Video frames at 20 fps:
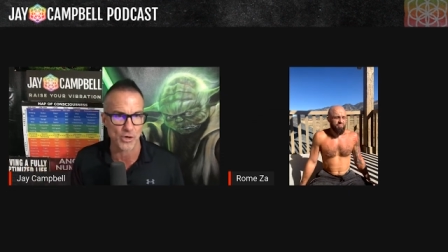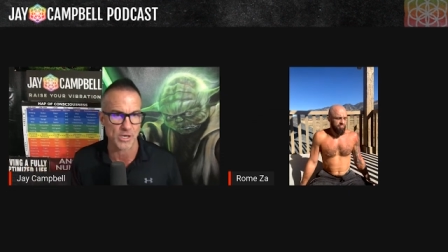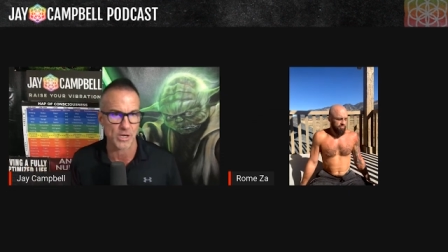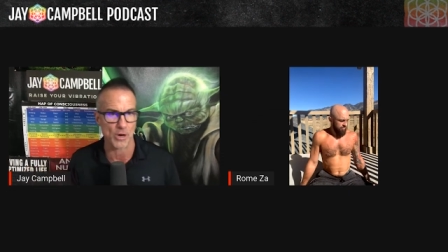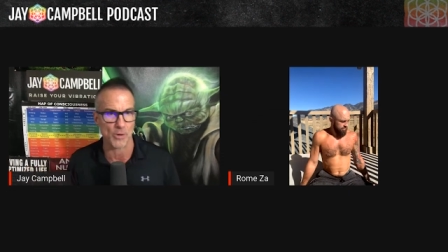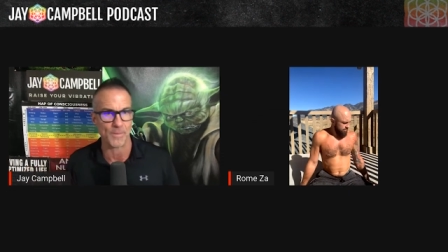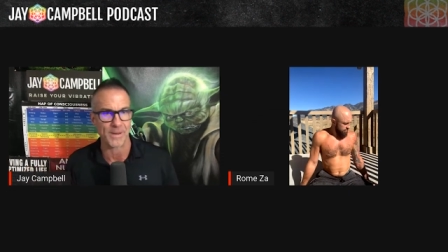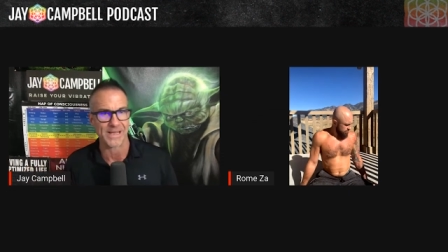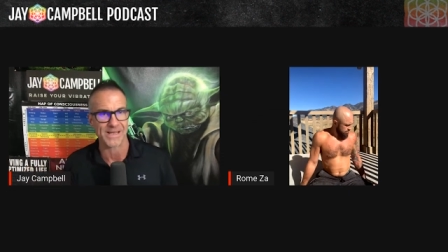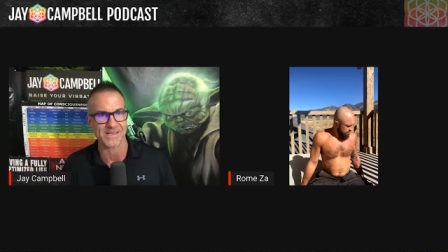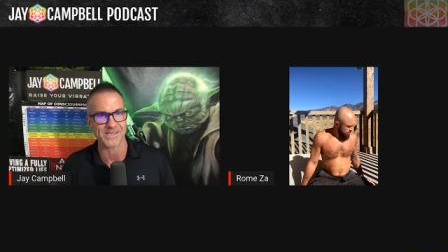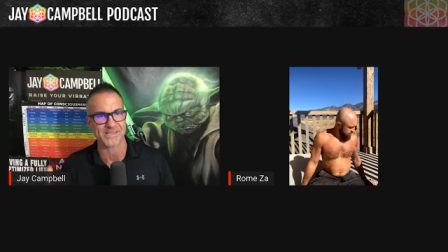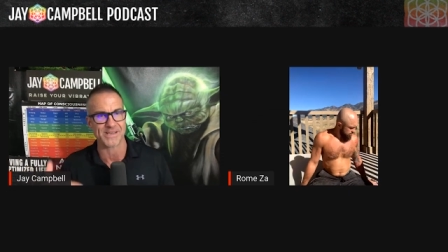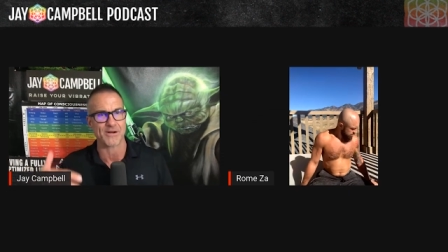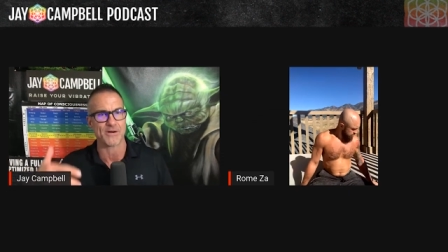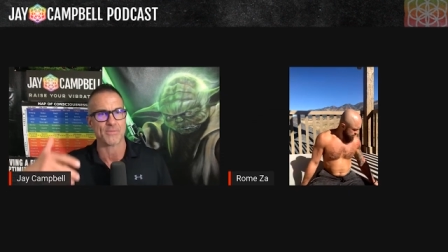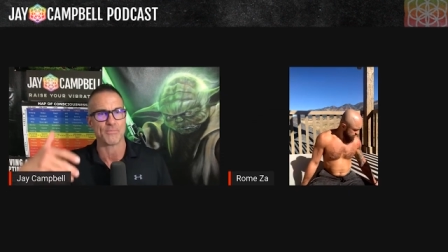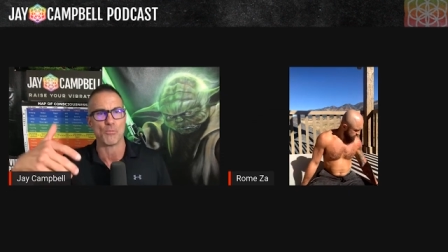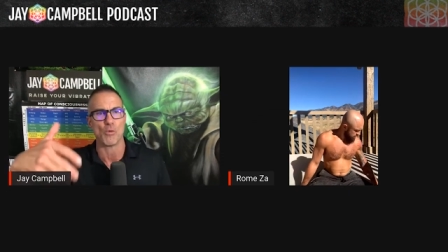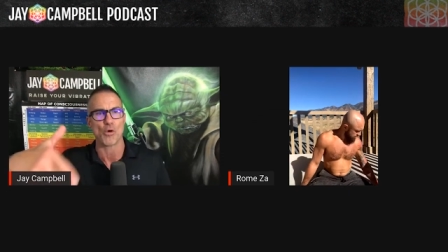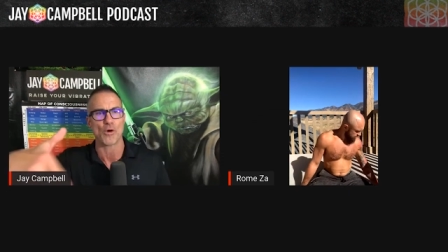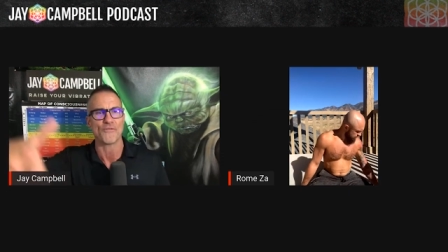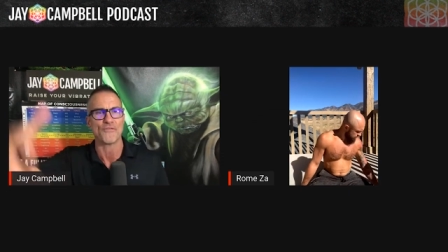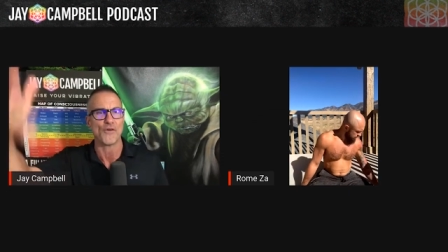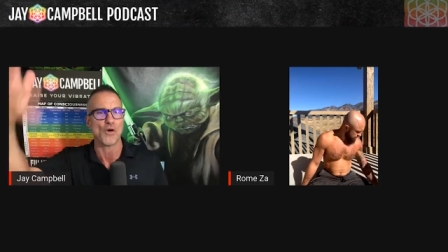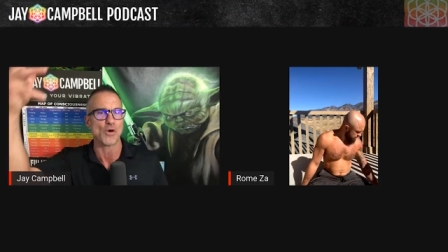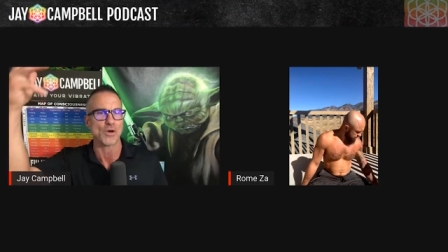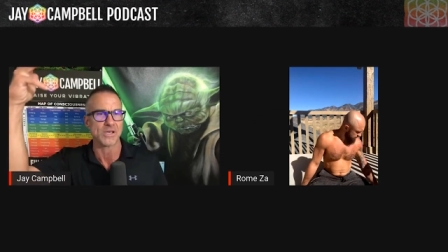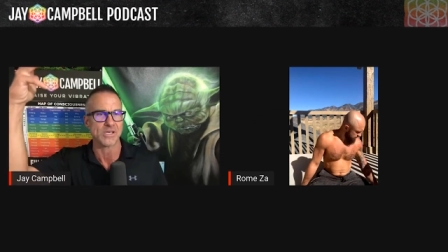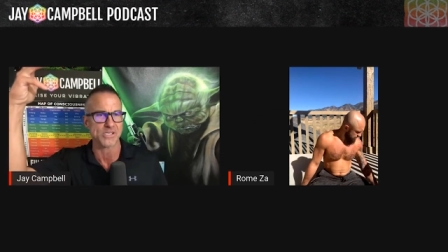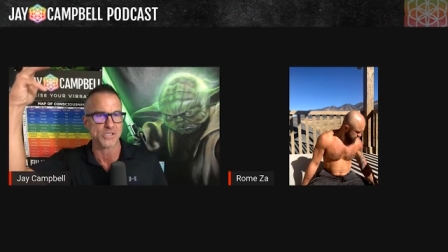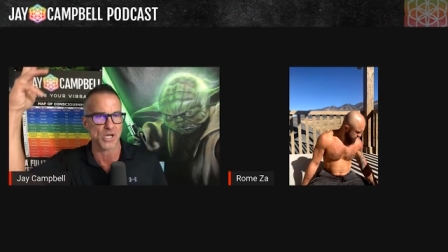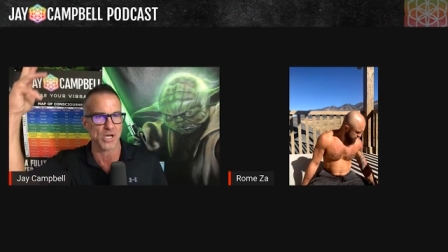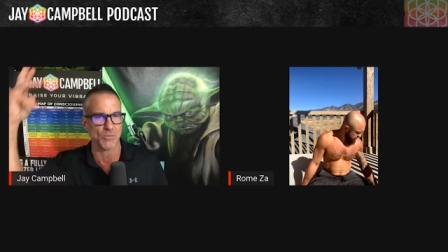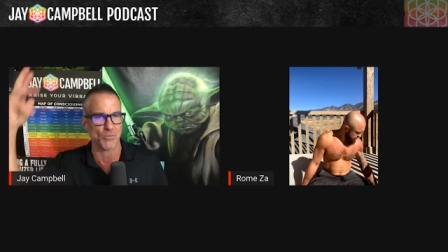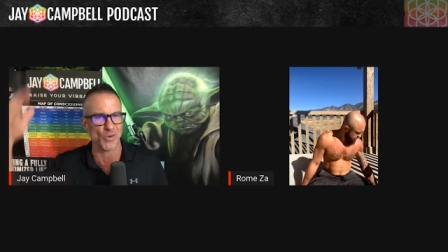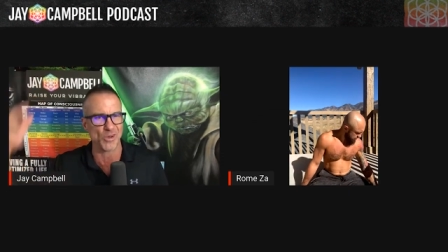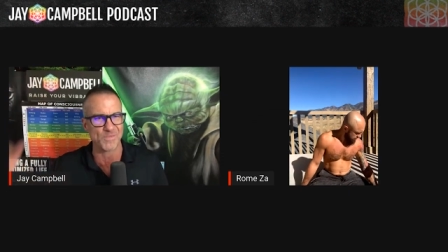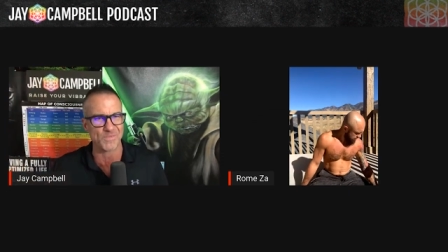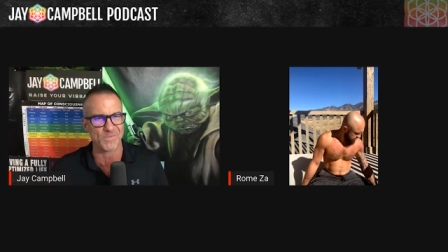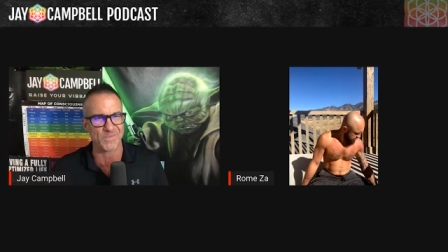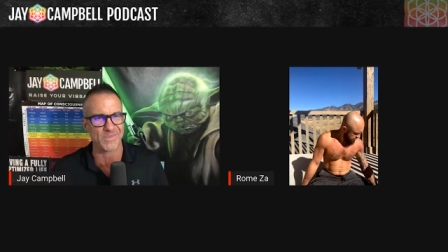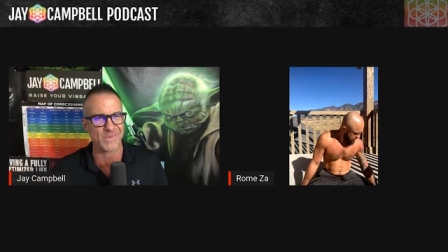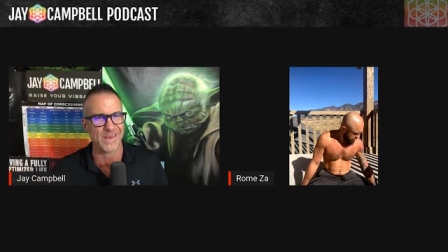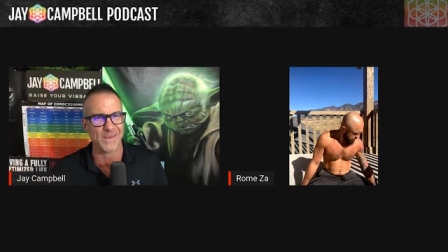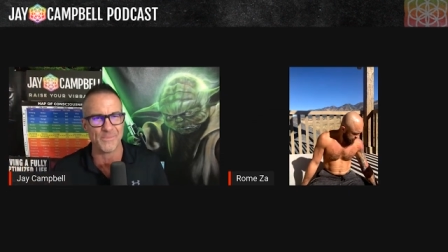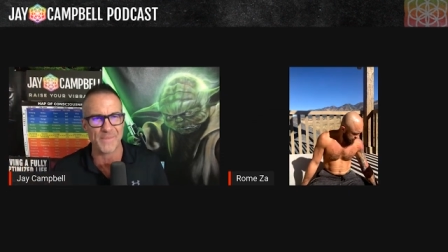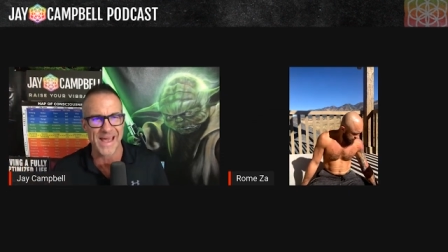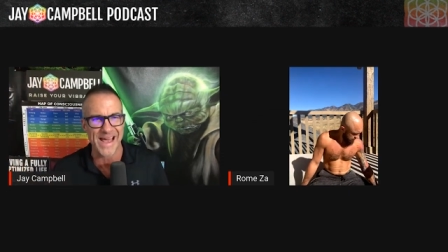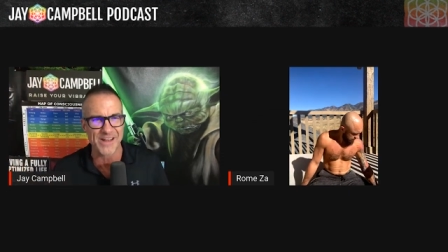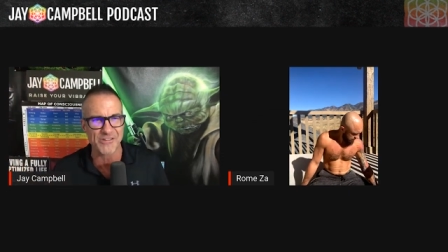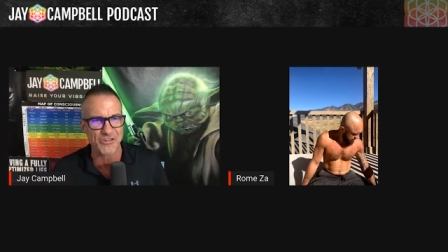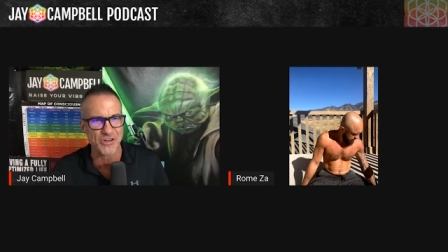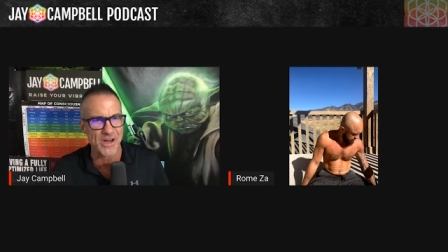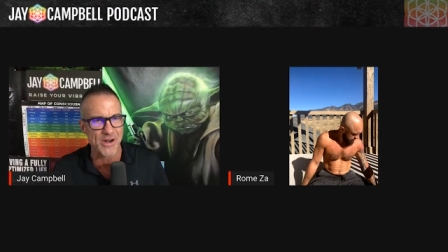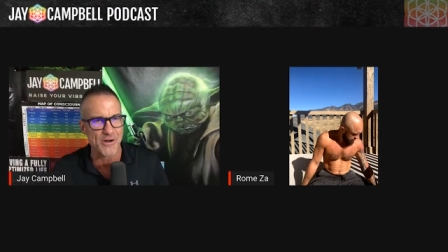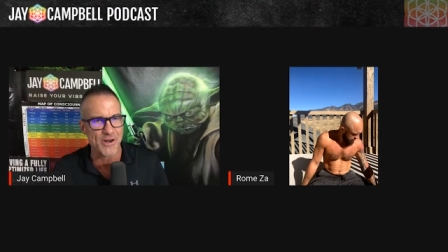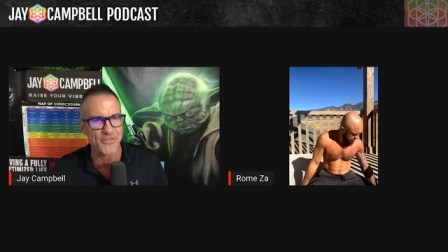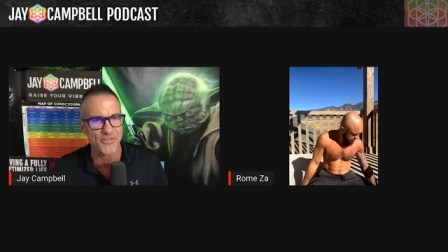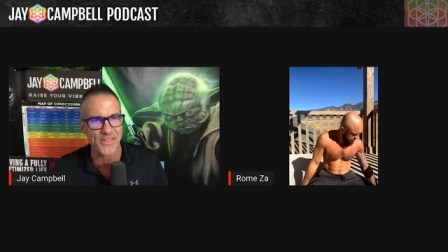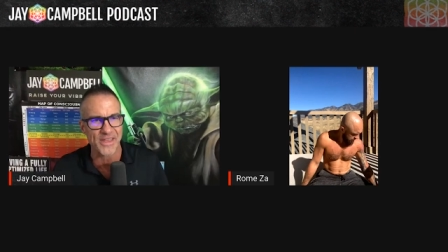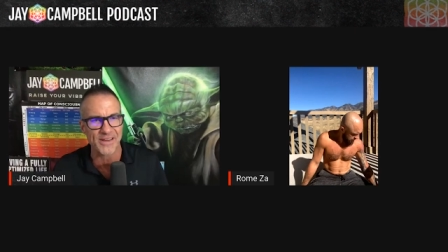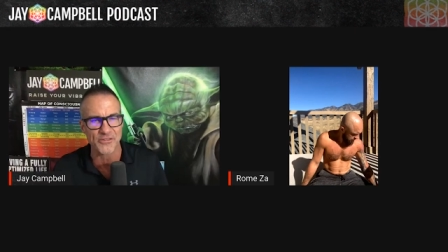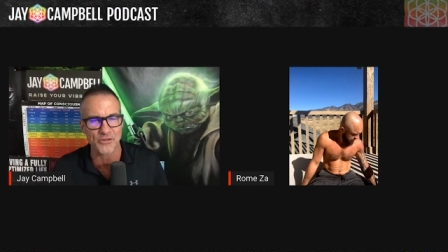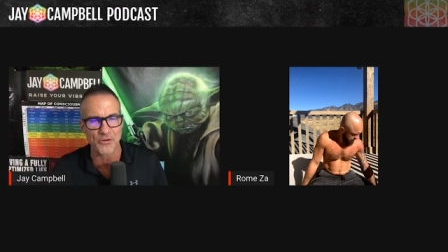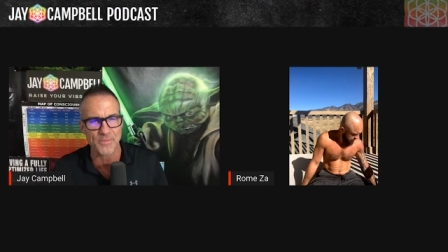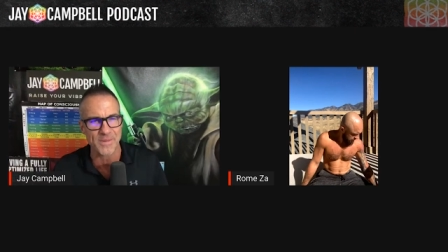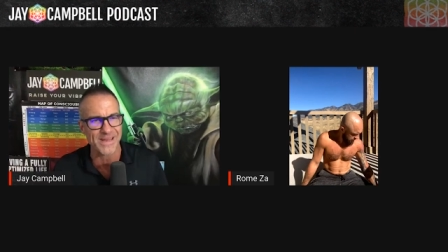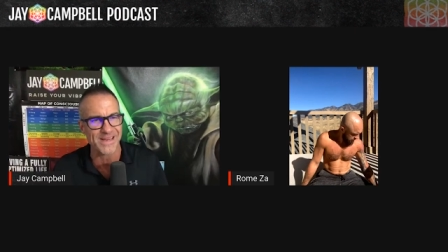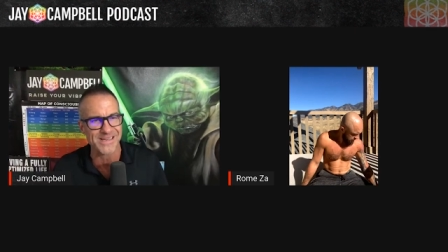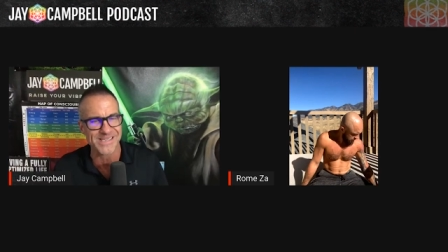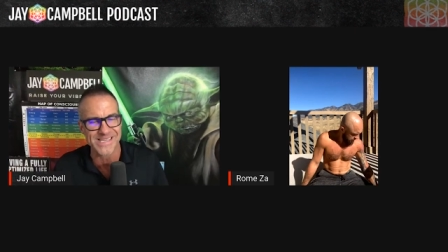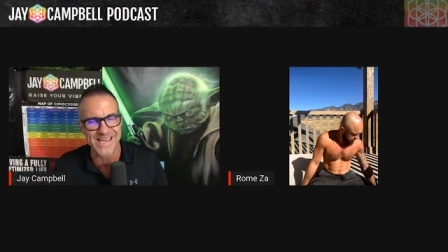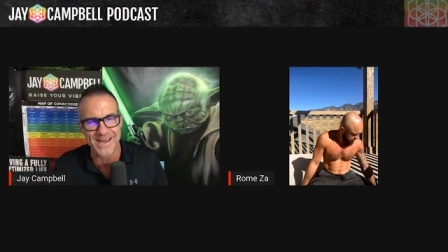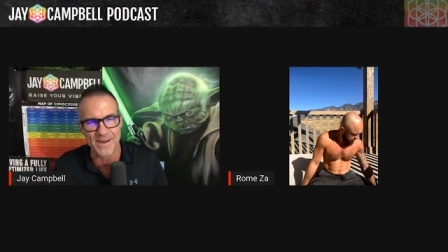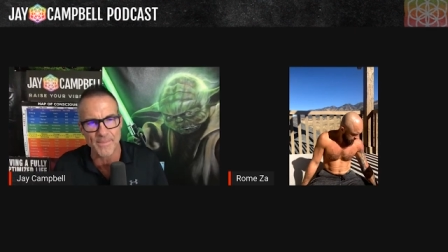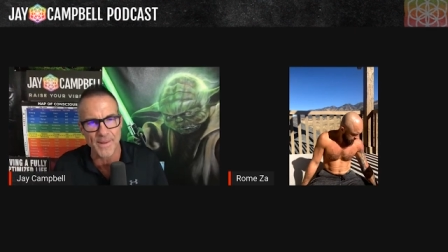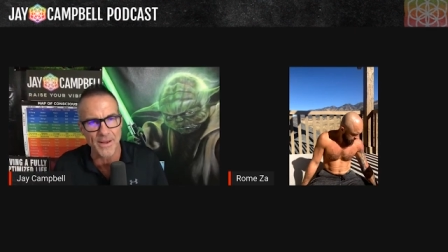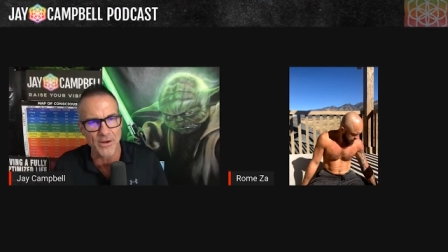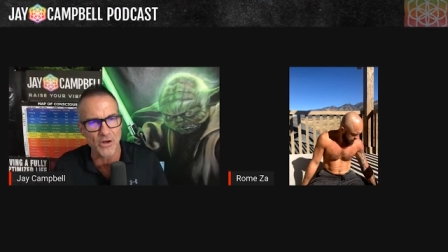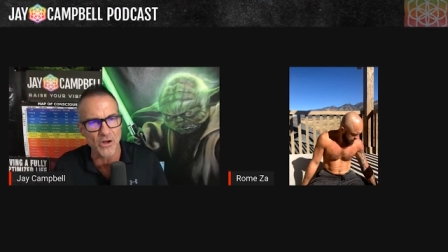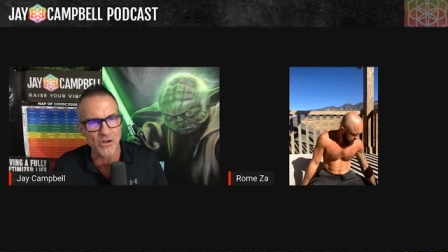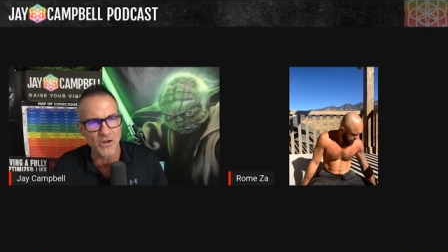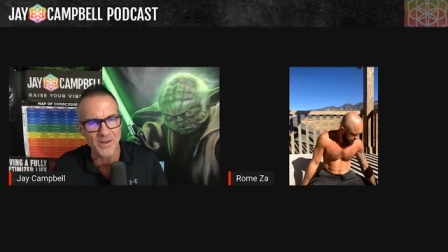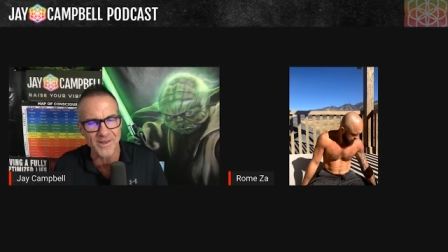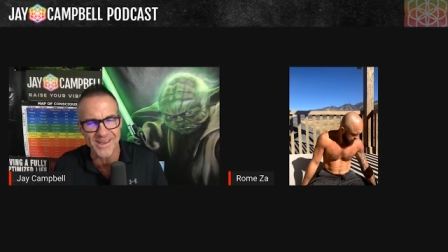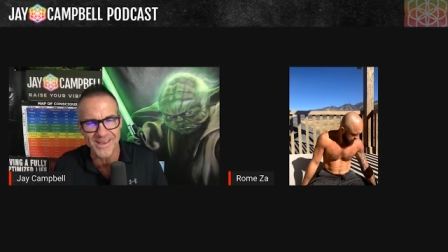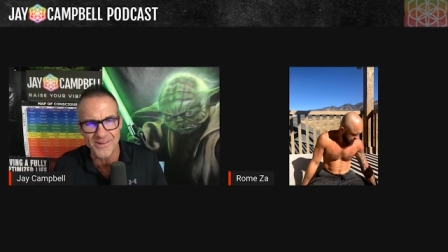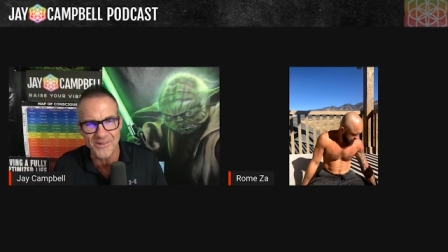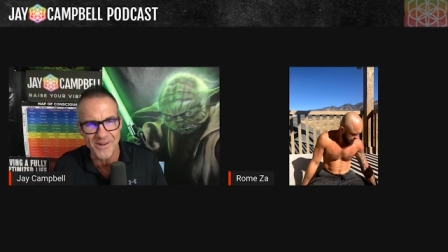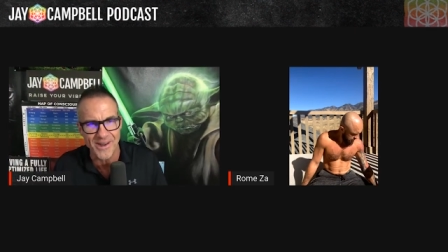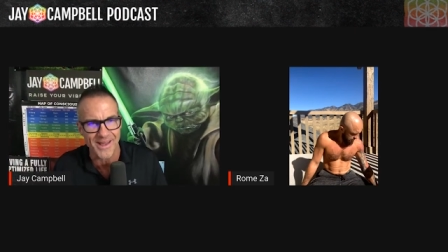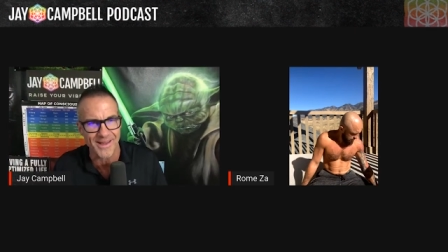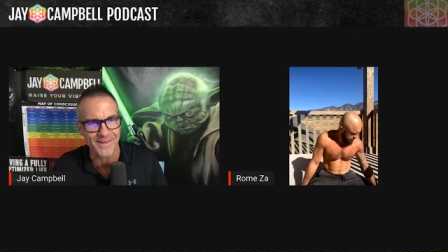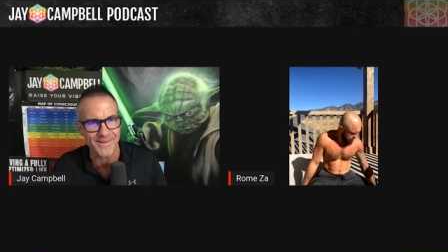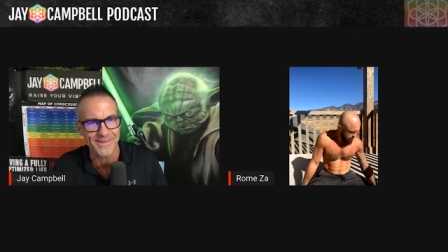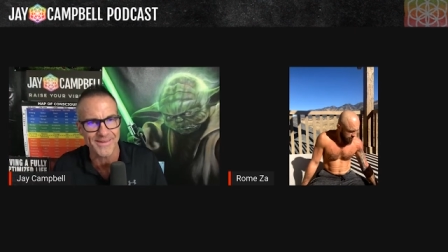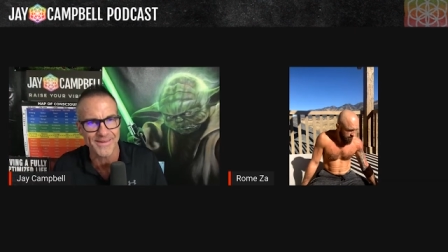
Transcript: you know, because they're more focused on what imaginary things are being said about on the internet.